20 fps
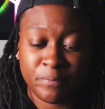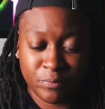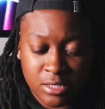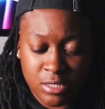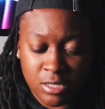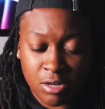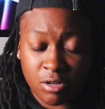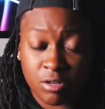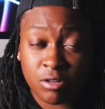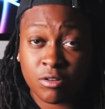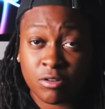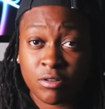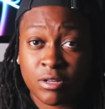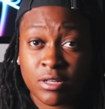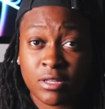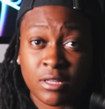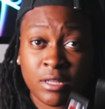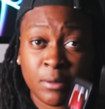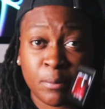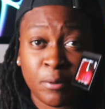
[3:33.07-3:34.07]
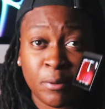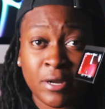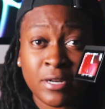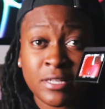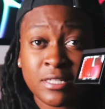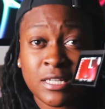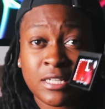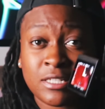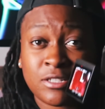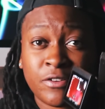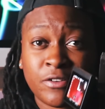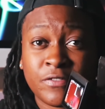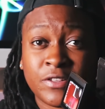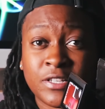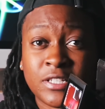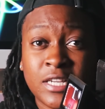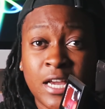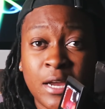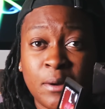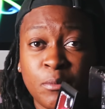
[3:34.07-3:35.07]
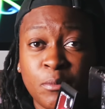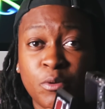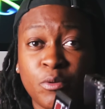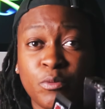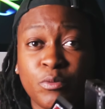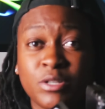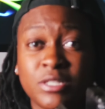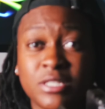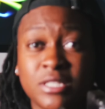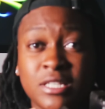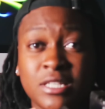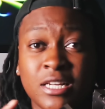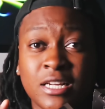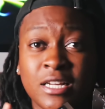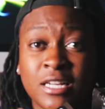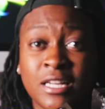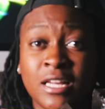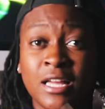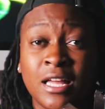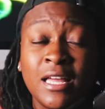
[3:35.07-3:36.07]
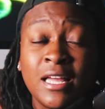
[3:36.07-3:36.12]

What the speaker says: So the predecessor of this camera was the